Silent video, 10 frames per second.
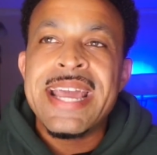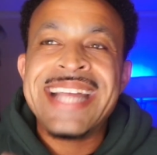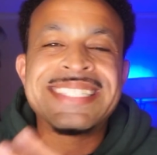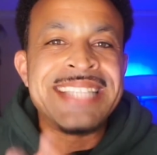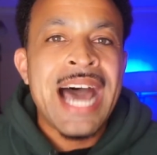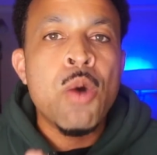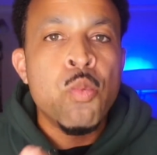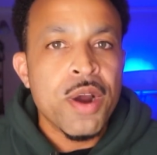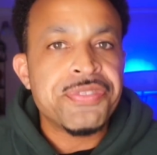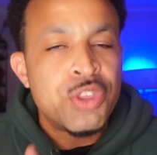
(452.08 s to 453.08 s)
it's not
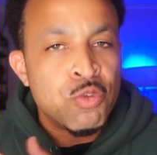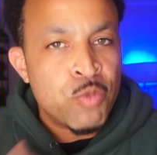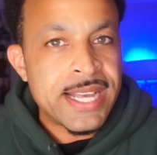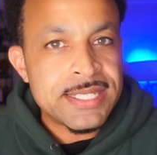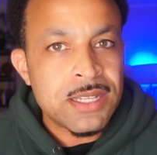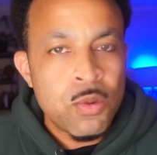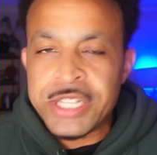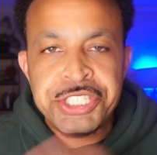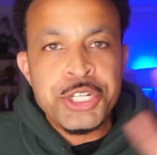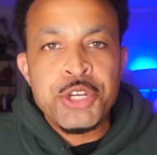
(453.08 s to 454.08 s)
worth the risk,
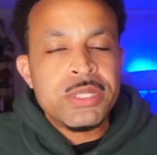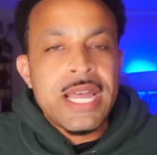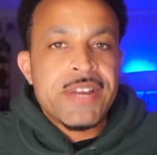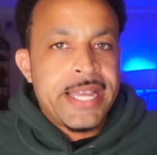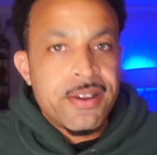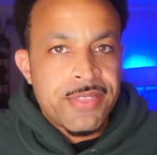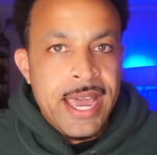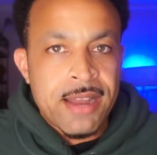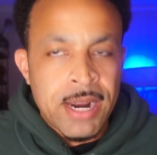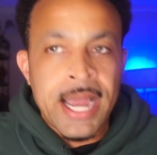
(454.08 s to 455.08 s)
which you'll never hear
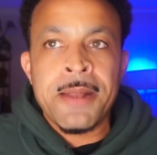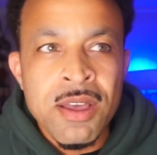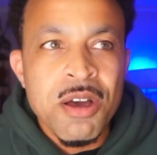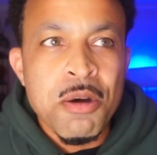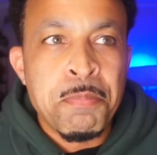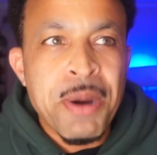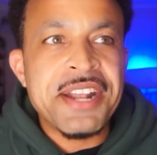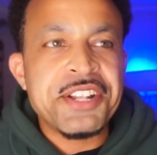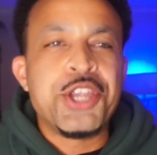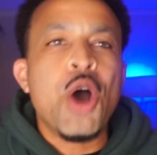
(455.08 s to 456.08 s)
that, right?
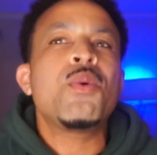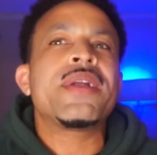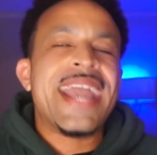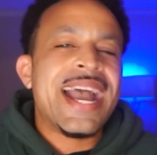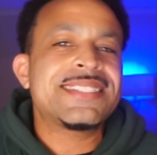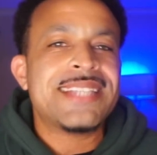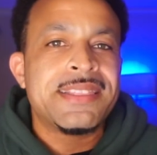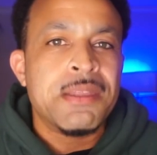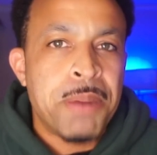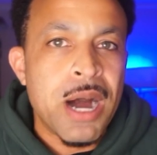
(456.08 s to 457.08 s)
But don't gaslight
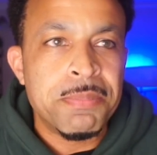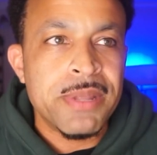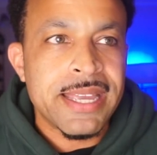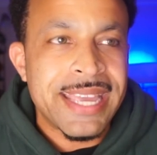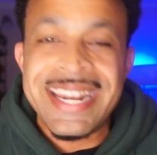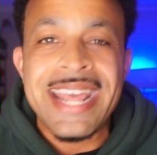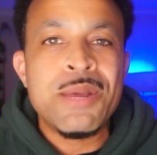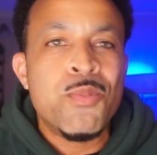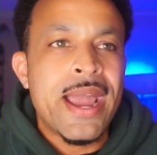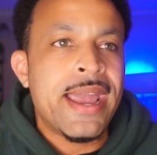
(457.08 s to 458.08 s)
the public in any
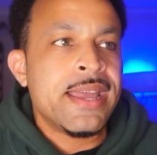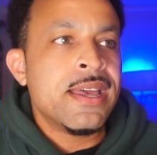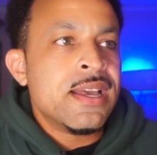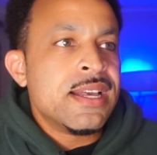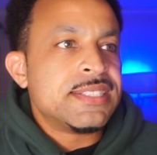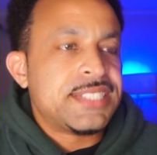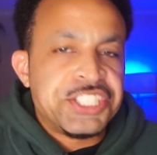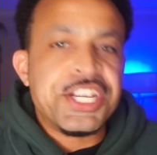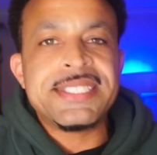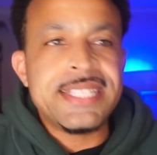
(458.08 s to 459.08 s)
way,
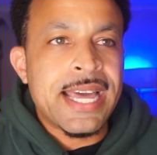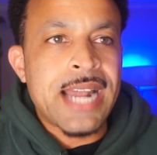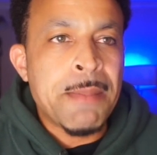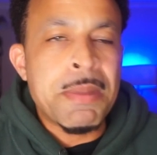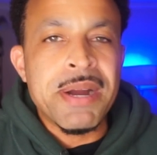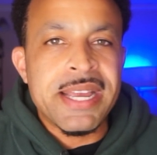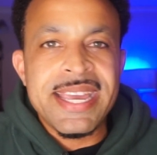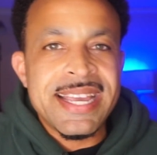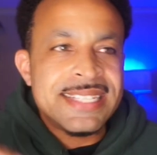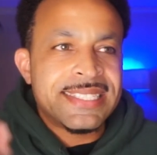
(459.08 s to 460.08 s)
suggesting that Jaime
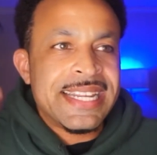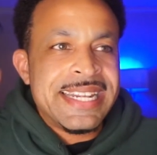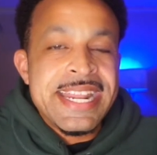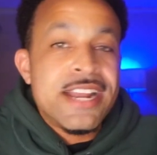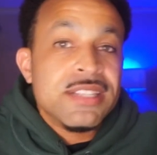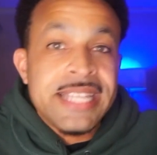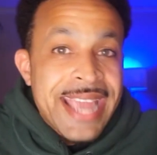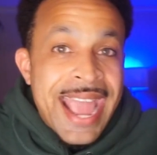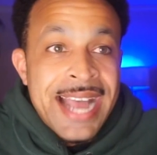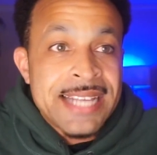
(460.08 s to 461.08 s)
Munguia is nearly
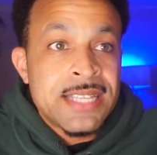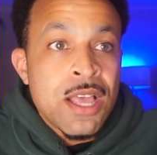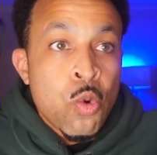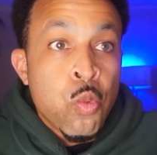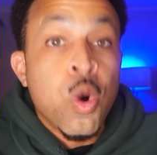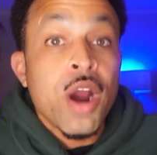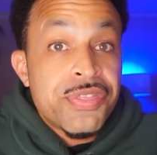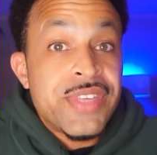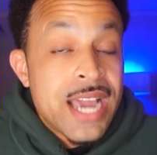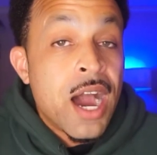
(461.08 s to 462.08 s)
as
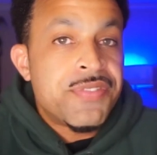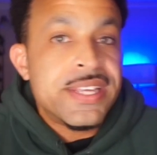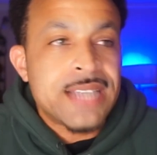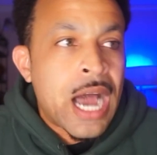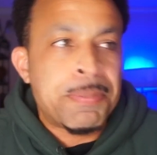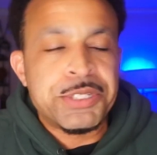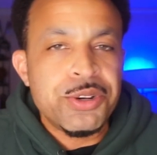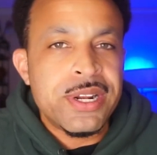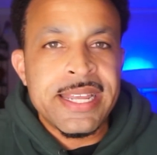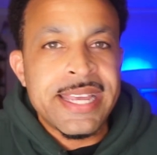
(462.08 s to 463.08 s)
worthy of this
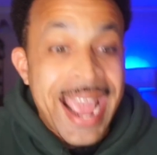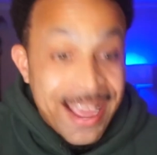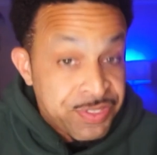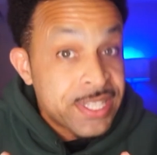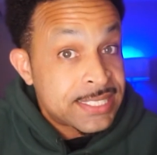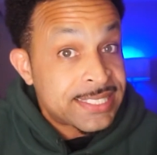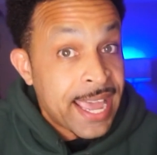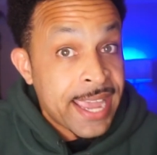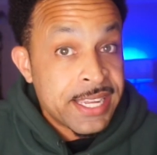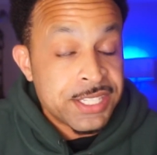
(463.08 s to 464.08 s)
opportunity at this
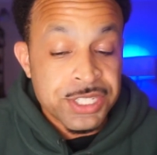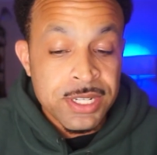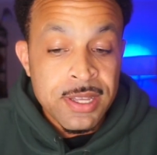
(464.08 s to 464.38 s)
stage